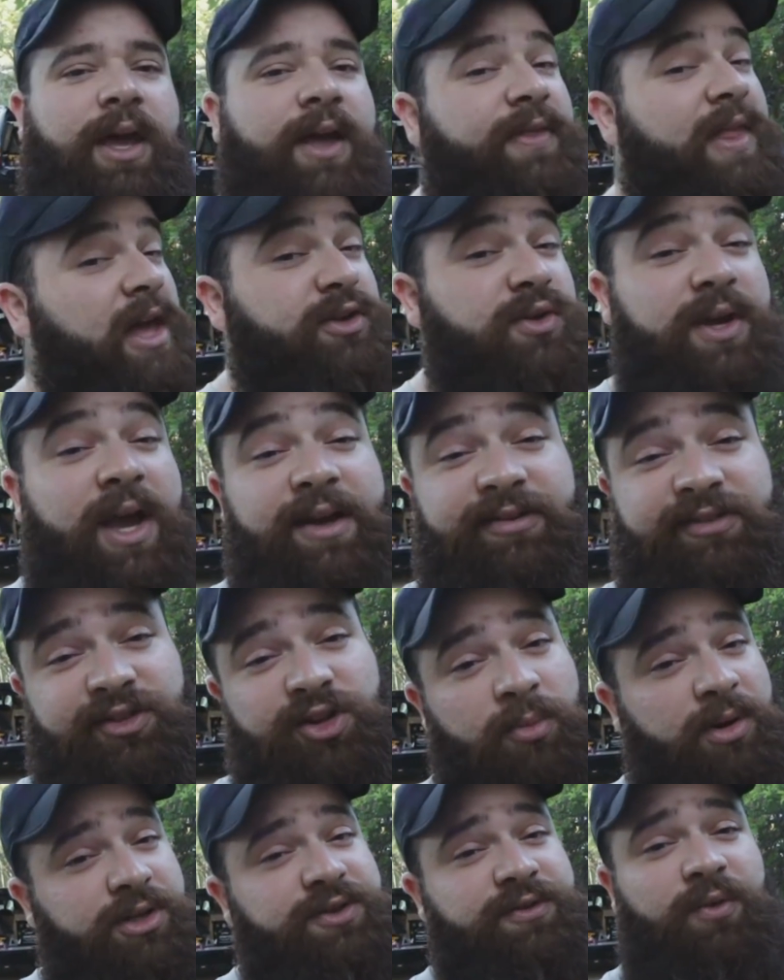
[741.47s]
Thank you guys
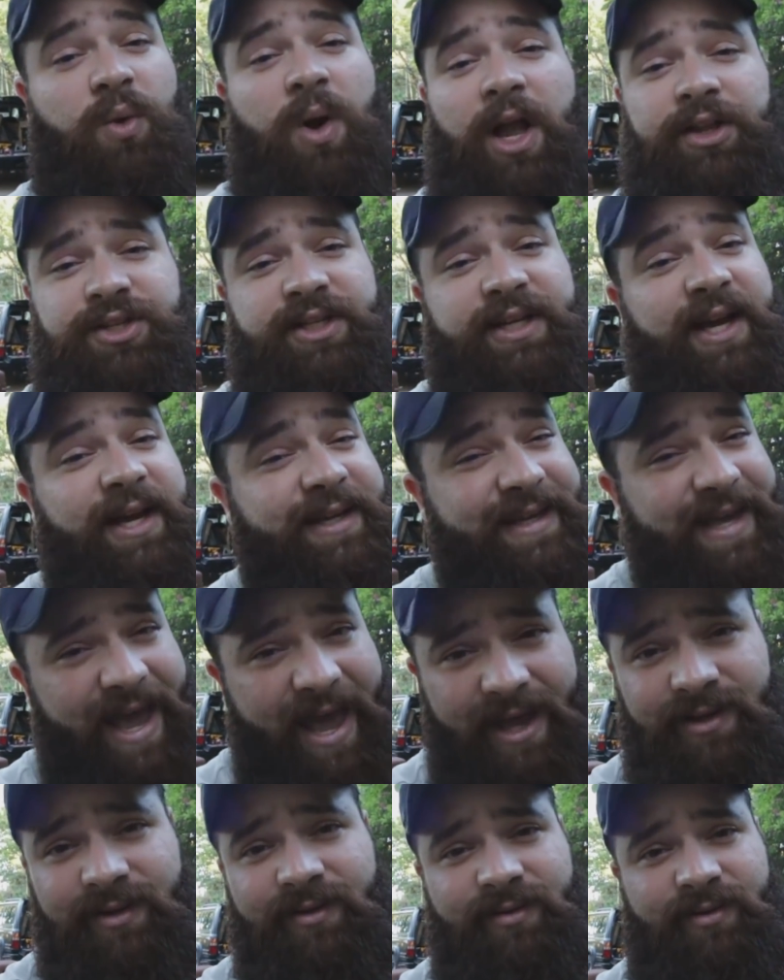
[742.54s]
so much for watching
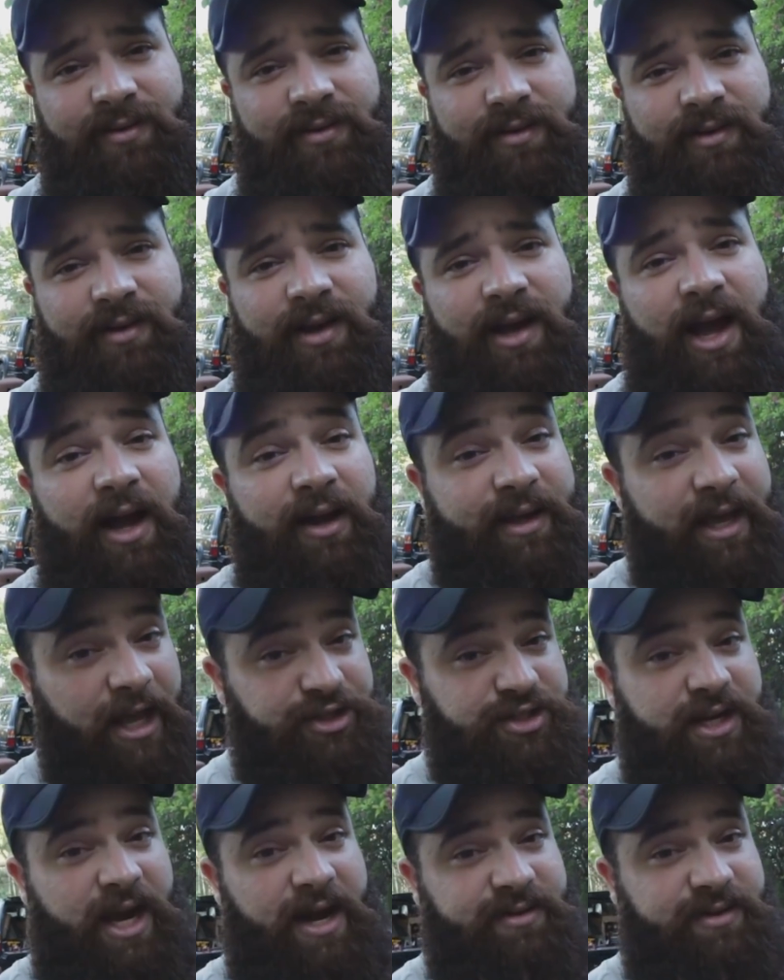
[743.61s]
again. I'll
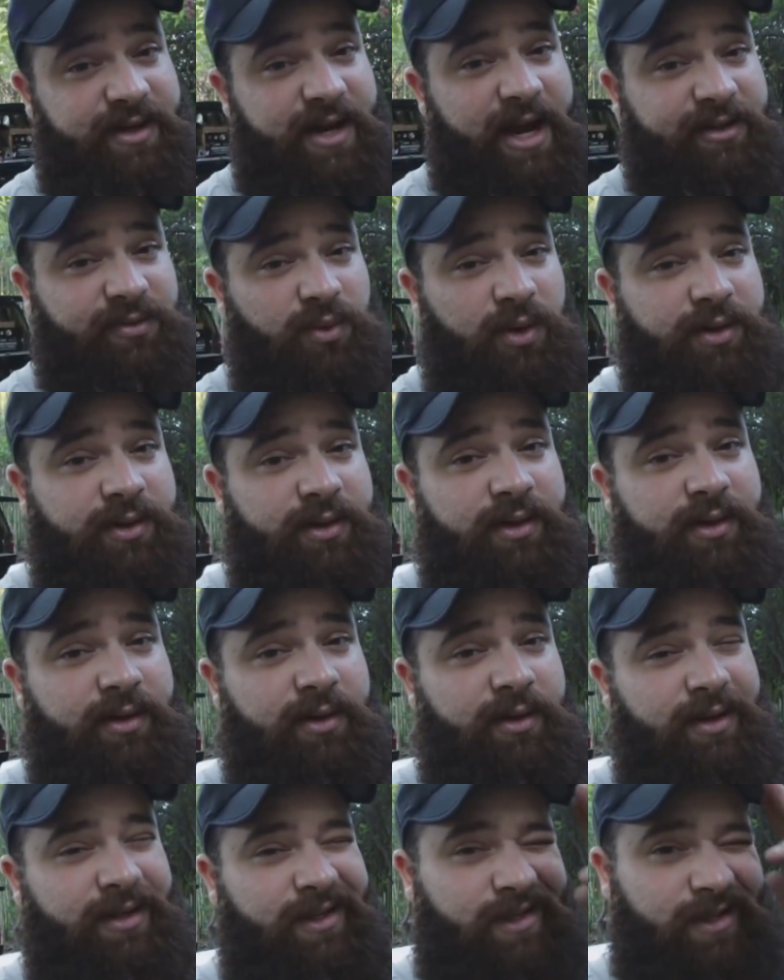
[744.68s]
catch you guys in the next one.
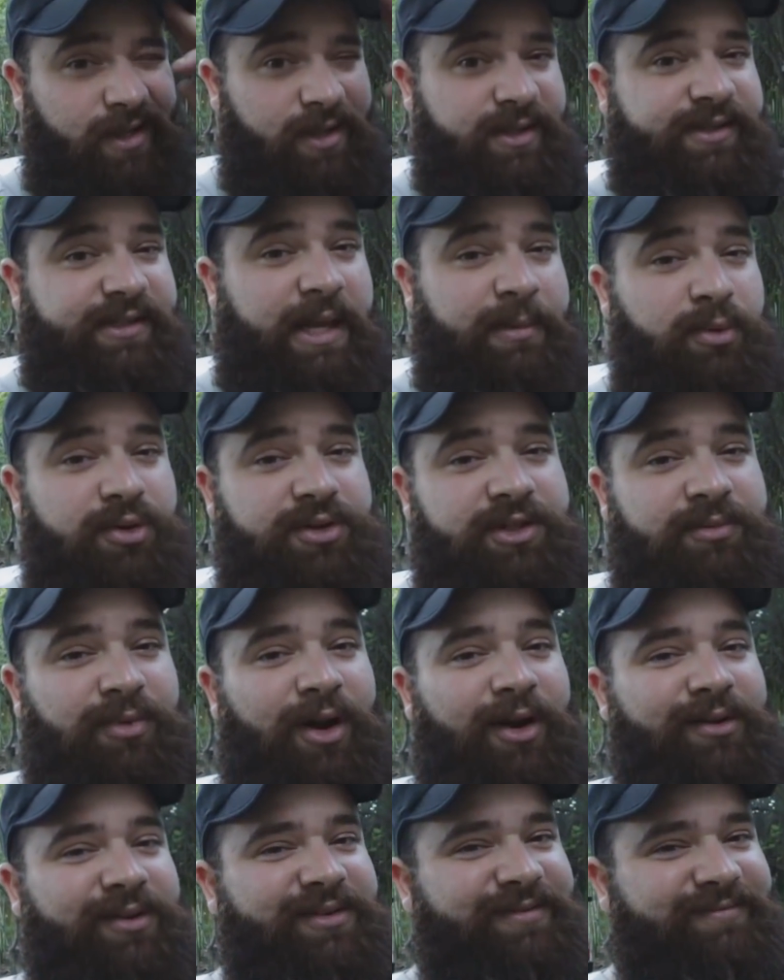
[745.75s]
Stay boosted,
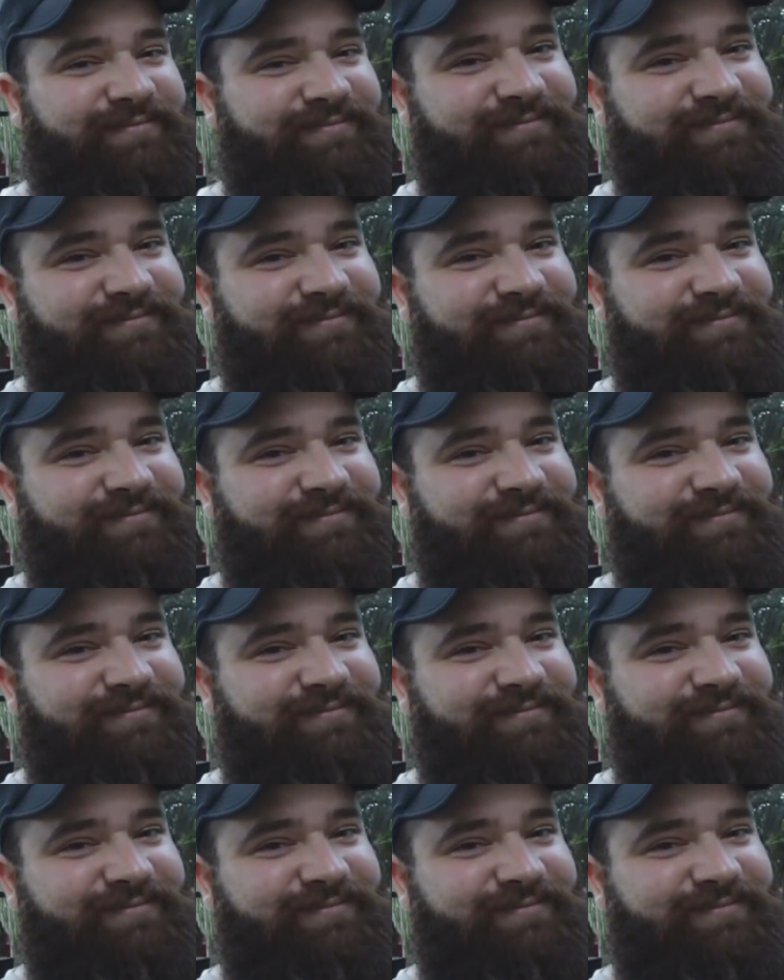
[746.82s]
bros.